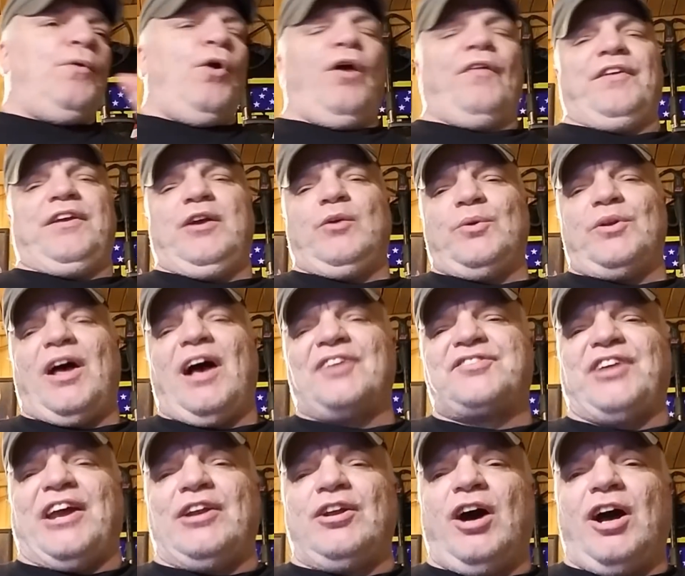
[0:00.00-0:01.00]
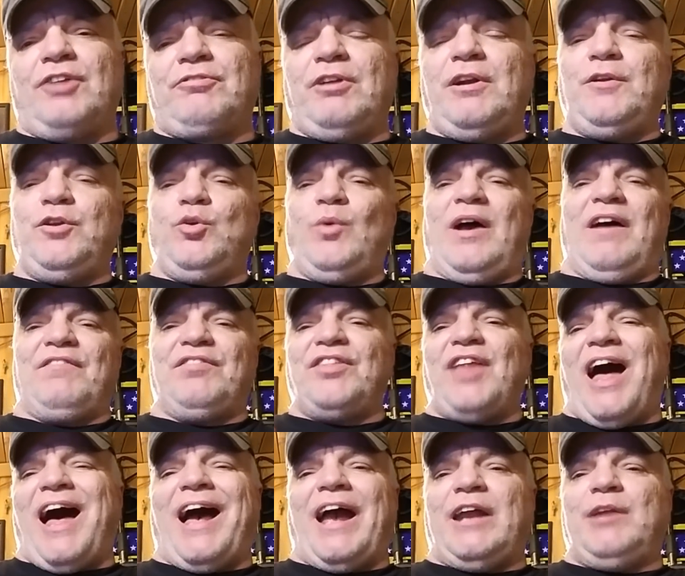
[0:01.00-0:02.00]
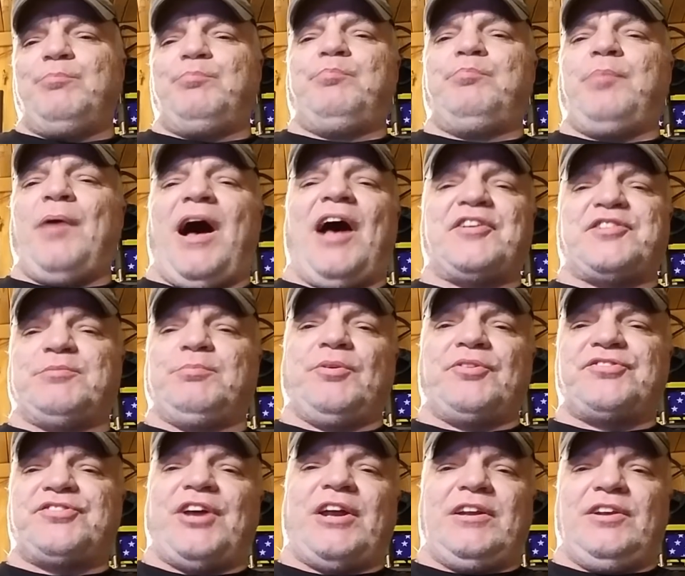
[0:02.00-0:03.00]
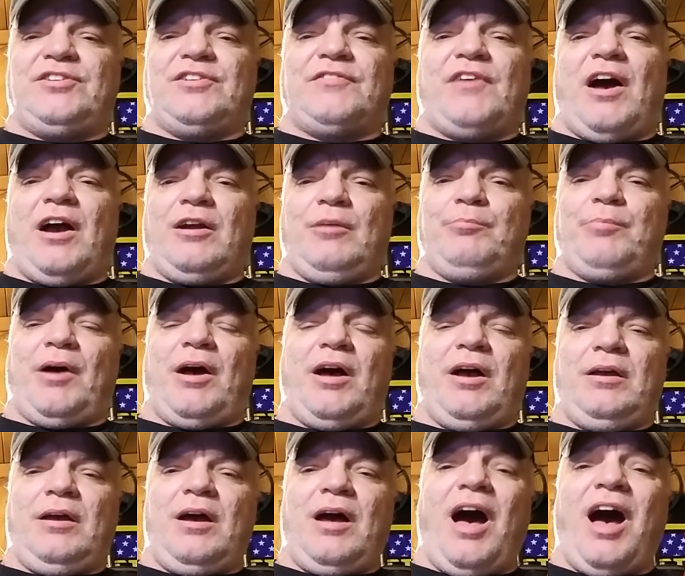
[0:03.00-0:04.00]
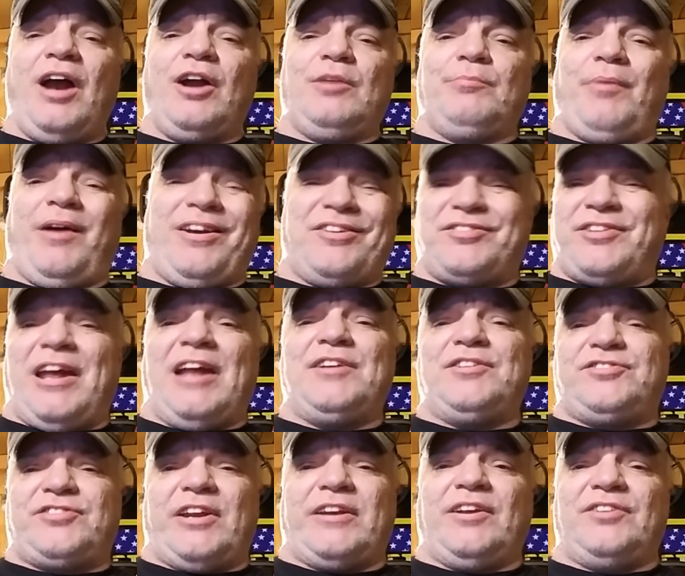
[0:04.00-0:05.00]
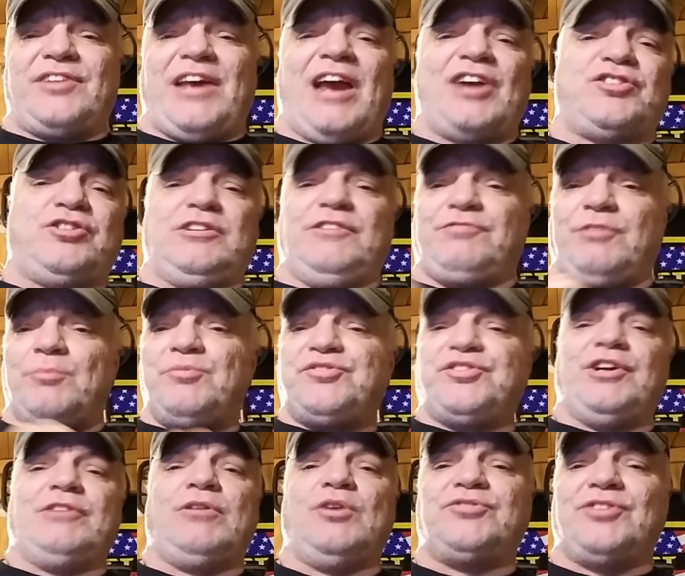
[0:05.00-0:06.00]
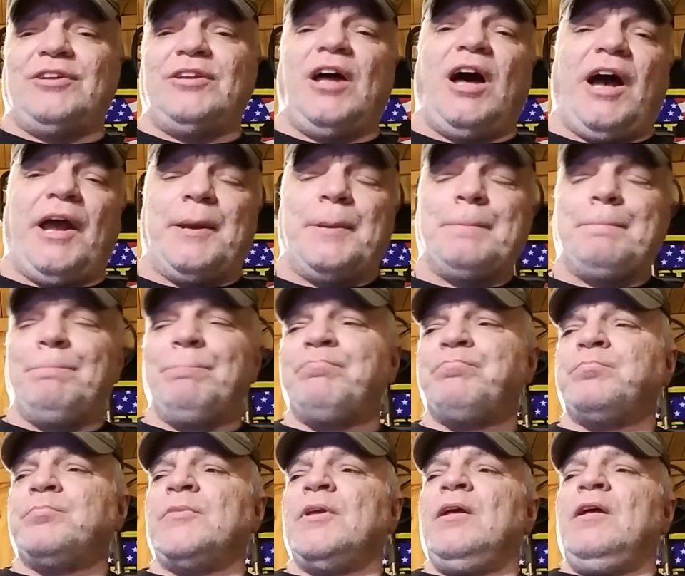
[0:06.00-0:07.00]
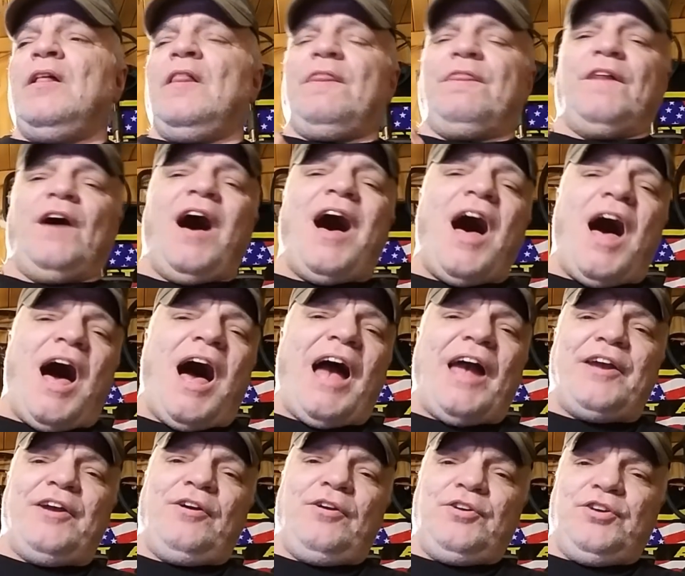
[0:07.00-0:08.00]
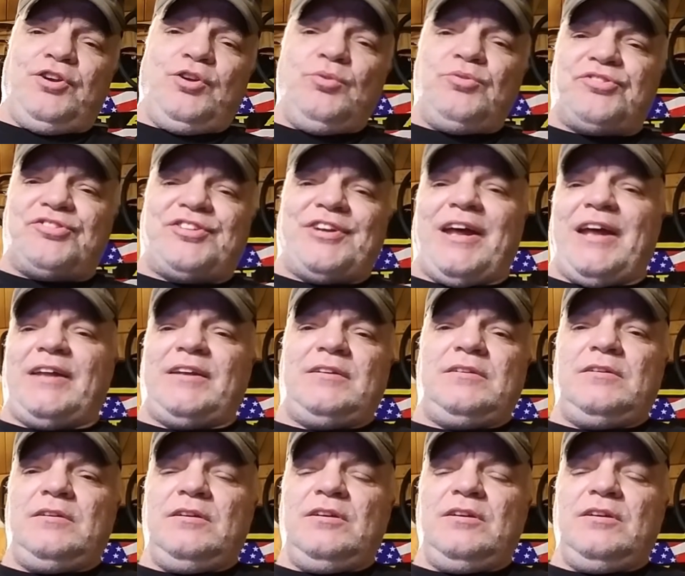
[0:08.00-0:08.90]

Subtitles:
On the Equinox 800, you have 9 possible settings of iron bias, 10 settings actually, from 0 to 9. The higher you set